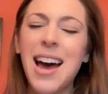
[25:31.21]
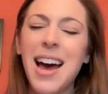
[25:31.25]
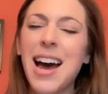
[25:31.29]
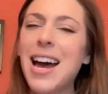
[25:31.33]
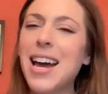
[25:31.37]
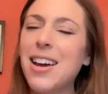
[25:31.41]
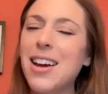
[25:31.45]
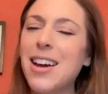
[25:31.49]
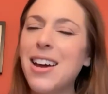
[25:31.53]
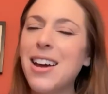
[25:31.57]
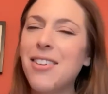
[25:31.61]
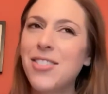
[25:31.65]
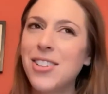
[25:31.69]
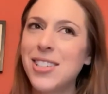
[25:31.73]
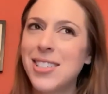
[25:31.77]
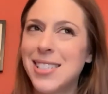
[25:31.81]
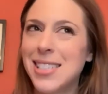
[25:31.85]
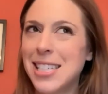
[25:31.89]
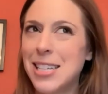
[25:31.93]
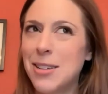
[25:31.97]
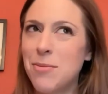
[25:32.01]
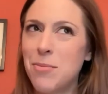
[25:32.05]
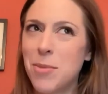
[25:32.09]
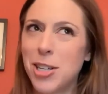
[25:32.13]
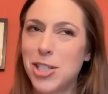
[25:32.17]
I haven't
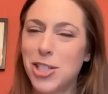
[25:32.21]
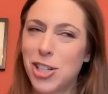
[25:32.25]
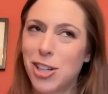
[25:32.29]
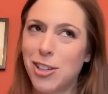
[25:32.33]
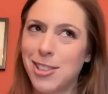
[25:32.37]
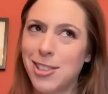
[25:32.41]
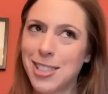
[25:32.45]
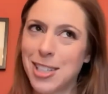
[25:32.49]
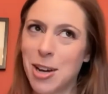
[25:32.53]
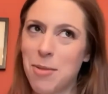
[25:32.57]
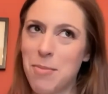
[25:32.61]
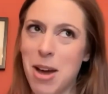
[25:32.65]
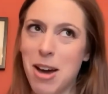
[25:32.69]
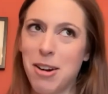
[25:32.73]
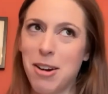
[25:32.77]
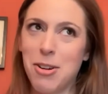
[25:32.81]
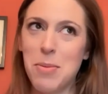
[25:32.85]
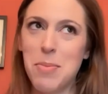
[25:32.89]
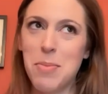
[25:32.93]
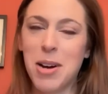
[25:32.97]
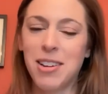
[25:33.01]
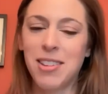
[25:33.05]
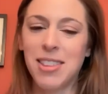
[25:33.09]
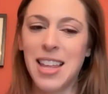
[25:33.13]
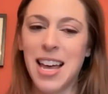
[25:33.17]
seen much else come out
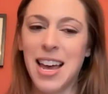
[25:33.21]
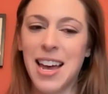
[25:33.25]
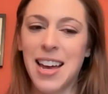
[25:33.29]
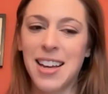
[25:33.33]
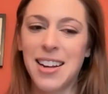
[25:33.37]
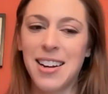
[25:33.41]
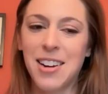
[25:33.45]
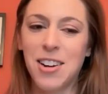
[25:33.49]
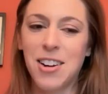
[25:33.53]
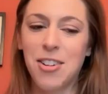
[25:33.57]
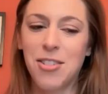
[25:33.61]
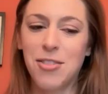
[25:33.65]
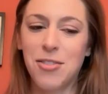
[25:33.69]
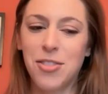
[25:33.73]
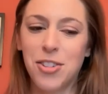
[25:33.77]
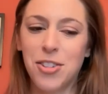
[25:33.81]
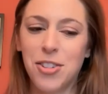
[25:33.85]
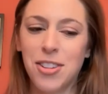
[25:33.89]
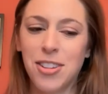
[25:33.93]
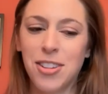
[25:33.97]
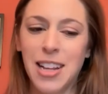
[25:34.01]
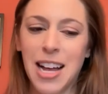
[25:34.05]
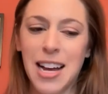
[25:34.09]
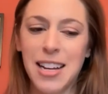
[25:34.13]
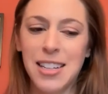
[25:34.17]
about that over
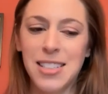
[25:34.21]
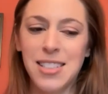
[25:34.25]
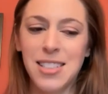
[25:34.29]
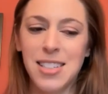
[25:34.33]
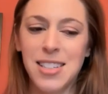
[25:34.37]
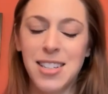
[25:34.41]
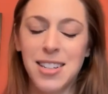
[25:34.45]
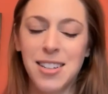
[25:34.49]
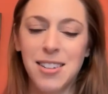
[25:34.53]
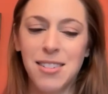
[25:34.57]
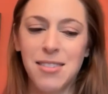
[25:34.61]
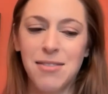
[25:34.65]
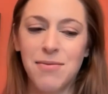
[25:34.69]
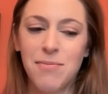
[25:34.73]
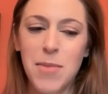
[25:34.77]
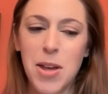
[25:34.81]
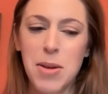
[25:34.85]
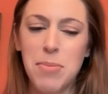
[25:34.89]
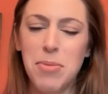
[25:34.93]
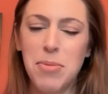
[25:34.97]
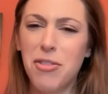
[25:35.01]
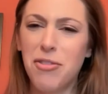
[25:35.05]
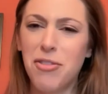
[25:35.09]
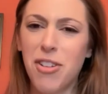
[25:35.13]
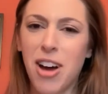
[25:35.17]
the last
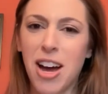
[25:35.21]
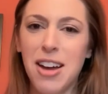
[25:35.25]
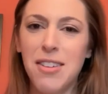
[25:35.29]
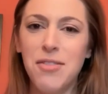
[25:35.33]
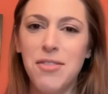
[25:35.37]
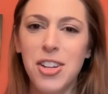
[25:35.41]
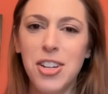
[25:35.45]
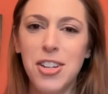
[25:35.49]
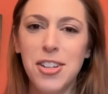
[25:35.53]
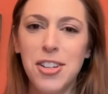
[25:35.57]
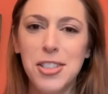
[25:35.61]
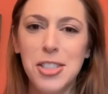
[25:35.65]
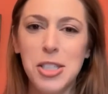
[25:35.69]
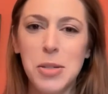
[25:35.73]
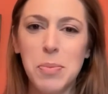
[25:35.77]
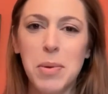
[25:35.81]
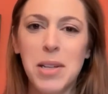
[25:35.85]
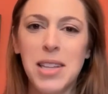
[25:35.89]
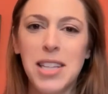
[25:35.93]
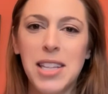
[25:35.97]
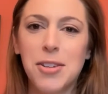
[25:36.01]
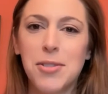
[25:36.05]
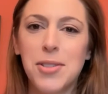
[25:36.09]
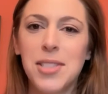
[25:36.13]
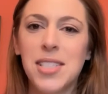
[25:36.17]
maybe 5 years,
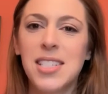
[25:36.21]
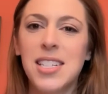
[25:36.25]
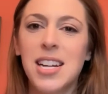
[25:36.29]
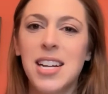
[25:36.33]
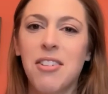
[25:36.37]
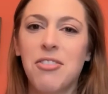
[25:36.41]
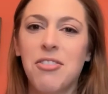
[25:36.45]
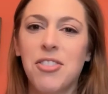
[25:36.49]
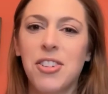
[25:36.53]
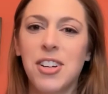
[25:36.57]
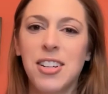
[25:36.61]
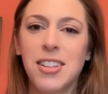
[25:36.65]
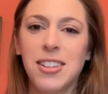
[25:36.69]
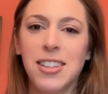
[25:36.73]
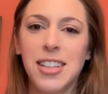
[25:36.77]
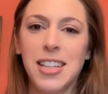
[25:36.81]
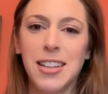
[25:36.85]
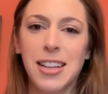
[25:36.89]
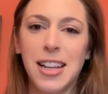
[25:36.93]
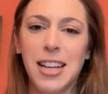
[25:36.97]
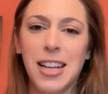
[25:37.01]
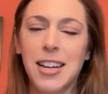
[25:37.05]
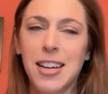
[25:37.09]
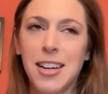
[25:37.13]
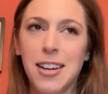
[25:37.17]
but there was definitely
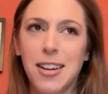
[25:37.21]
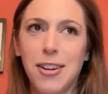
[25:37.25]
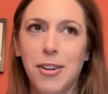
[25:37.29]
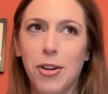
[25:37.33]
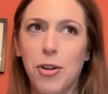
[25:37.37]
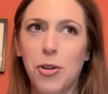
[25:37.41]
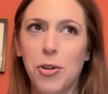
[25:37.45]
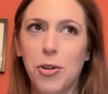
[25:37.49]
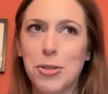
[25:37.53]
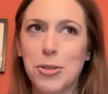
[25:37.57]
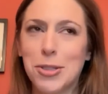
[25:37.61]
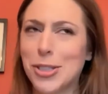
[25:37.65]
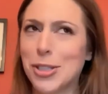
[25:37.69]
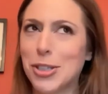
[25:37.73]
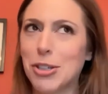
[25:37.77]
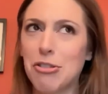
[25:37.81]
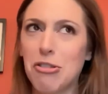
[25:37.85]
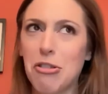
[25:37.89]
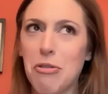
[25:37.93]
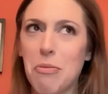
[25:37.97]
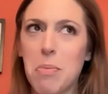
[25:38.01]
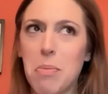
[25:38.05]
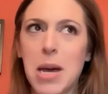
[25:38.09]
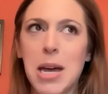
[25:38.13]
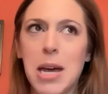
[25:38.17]
like a whole slew
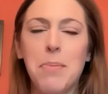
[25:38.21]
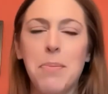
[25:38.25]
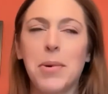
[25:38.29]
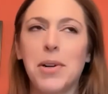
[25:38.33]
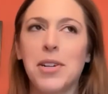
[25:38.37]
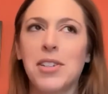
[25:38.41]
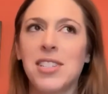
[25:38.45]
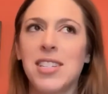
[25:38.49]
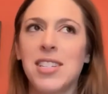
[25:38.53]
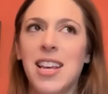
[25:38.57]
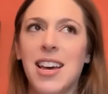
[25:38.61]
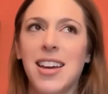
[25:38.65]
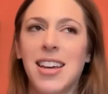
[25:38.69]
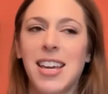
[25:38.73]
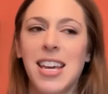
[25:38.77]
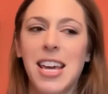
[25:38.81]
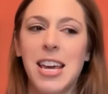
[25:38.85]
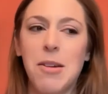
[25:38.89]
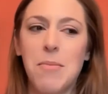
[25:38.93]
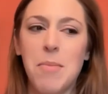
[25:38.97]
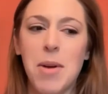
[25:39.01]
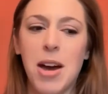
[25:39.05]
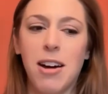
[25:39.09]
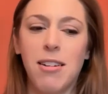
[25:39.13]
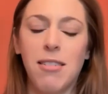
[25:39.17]
of papers that
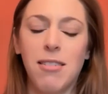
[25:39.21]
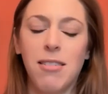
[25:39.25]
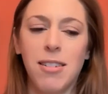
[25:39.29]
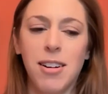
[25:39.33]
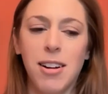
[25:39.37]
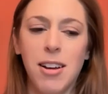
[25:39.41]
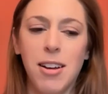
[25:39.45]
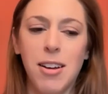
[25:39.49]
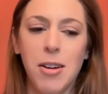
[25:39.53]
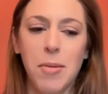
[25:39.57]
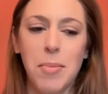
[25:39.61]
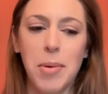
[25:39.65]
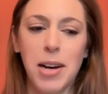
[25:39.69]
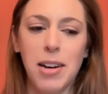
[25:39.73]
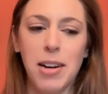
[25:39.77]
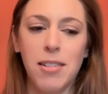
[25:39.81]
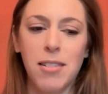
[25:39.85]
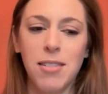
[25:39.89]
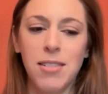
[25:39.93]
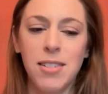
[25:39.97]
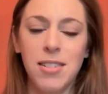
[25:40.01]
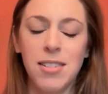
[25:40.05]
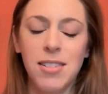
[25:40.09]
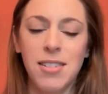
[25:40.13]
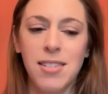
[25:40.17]
came out
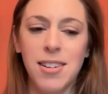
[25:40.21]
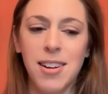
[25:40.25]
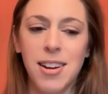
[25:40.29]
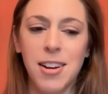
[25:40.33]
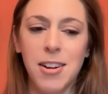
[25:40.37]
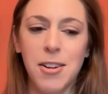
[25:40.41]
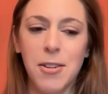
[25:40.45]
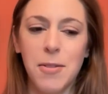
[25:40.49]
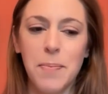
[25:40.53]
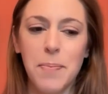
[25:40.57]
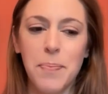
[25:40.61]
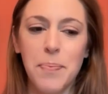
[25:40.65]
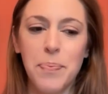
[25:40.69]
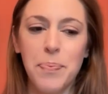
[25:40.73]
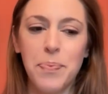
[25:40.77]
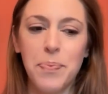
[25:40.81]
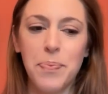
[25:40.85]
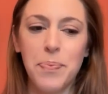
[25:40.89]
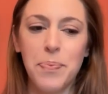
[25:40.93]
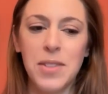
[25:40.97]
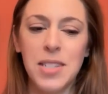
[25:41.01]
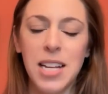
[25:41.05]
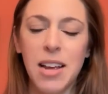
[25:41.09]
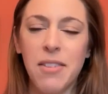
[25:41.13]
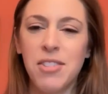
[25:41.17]
about
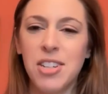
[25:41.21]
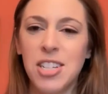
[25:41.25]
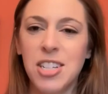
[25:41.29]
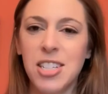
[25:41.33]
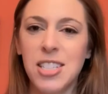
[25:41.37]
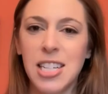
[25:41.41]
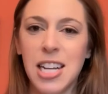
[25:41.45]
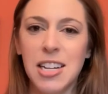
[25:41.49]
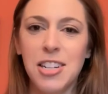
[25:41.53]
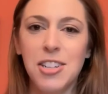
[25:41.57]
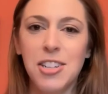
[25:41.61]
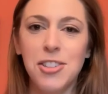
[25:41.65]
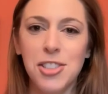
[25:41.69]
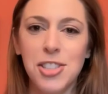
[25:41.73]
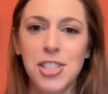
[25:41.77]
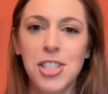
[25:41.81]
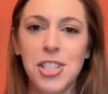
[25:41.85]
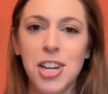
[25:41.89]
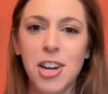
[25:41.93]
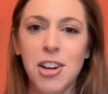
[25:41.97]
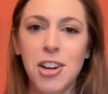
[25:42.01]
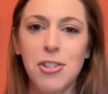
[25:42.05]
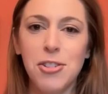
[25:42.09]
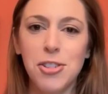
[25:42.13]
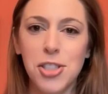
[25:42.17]
7 to 10 years
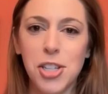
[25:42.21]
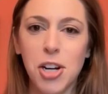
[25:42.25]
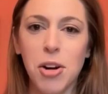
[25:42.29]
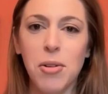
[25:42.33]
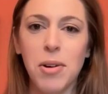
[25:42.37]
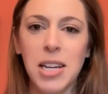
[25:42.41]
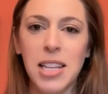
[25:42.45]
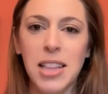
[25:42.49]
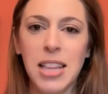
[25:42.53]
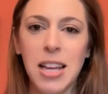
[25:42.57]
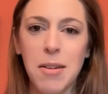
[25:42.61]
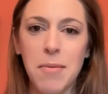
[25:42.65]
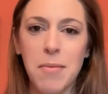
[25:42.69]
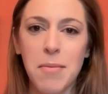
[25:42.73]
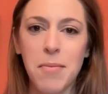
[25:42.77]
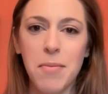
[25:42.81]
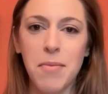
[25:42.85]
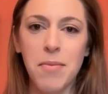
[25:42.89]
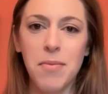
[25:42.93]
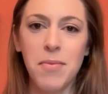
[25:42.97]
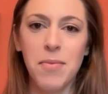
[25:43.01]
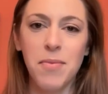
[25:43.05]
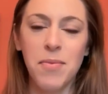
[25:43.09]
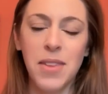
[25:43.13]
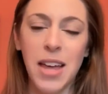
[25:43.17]
ago showing that
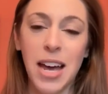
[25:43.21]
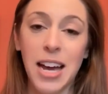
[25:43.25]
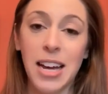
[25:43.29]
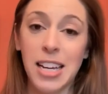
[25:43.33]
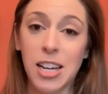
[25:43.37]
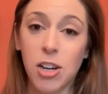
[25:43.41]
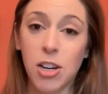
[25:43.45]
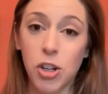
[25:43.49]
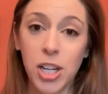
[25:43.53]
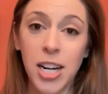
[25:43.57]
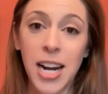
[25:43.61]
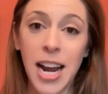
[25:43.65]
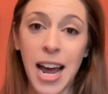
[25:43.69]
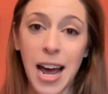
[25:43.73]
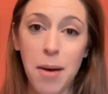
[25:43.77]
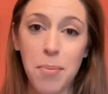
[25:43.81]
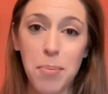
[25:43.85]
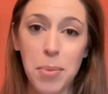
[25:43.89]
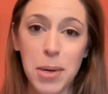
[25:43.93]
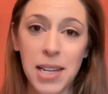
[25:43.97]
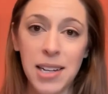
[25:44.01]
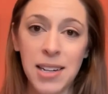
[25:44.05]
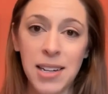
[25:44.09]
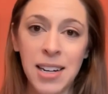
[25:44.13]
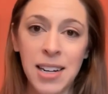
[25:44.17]
that could
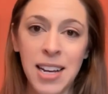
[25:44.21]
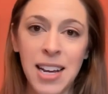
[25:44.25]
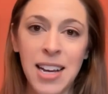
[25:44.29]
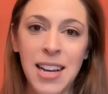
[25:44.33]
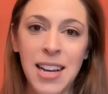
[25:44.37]
happen.